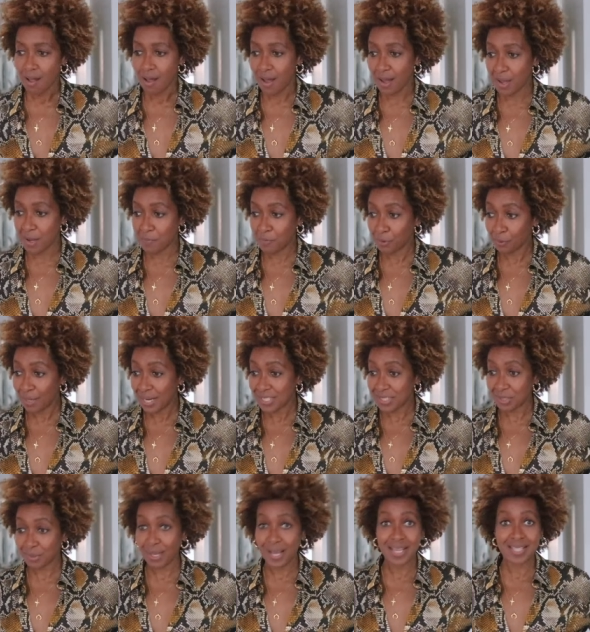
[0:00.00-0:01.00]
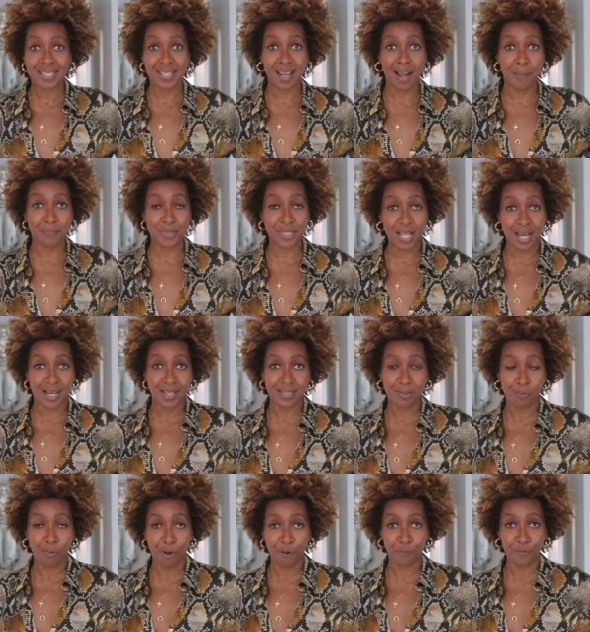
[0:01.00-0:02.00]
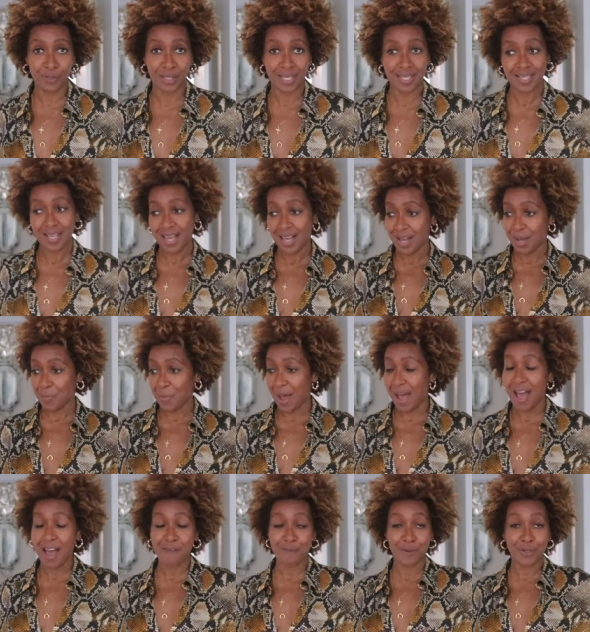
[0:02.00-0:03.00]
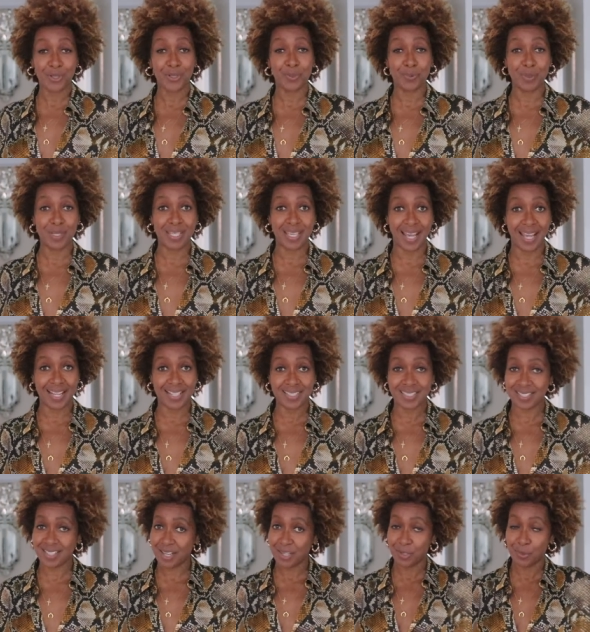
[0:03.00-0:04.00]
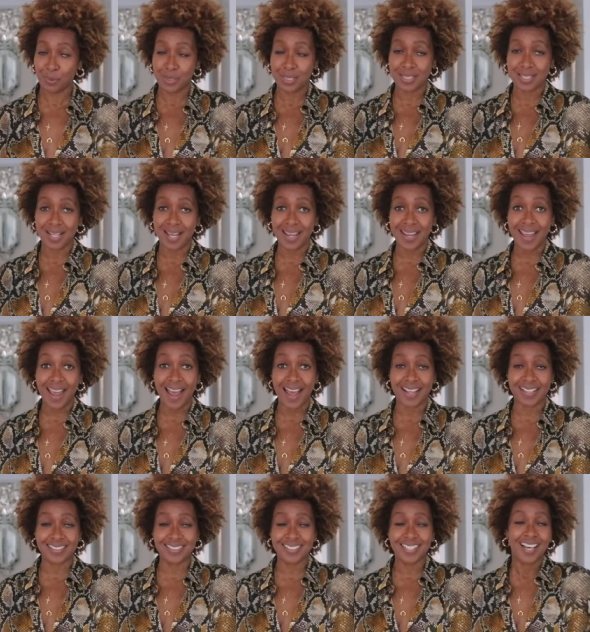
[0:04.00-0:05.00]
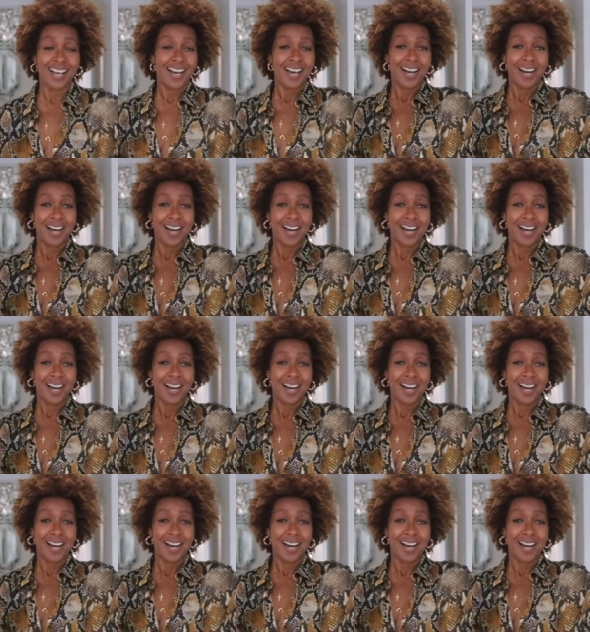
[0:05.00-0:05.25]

All right, so that is it. I'm done waffling. Have a good weekend, as I always say, and